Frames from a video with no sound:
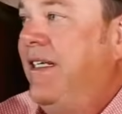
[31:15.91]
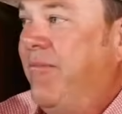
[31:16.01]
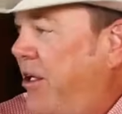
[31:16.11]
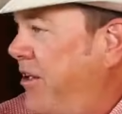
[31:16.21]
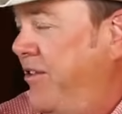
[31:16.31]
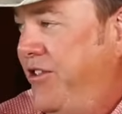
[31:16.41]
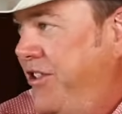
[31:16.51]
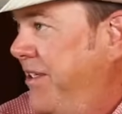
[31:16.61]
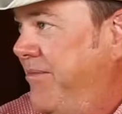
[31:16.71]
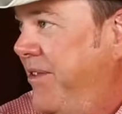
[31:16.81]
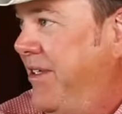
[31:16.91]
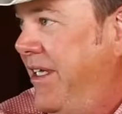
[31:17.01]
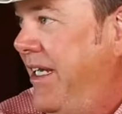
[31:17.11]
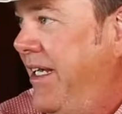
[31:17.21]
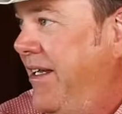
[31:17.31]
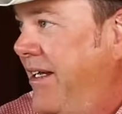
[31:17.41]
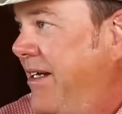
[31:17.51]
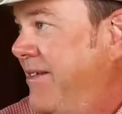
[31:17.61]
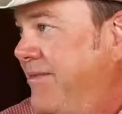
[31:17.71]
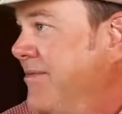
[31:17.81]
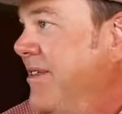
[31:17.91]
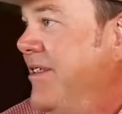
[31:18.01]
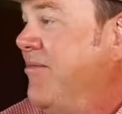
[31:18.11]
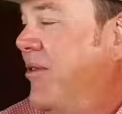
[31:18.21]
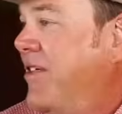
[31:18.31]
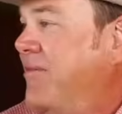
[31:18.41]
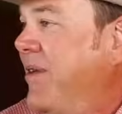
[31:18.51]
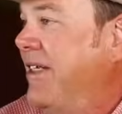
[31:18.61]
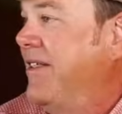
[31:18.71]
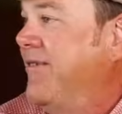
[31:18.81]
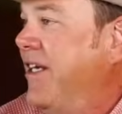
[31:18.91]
partnership with any prospective